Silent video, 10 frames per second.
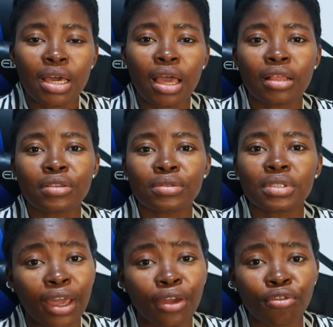is
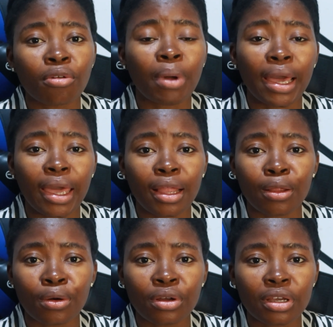can I grow my hair
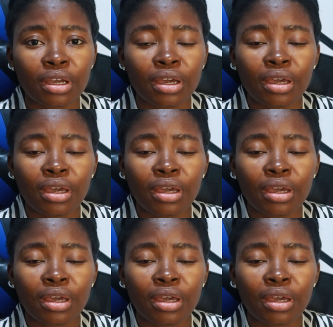long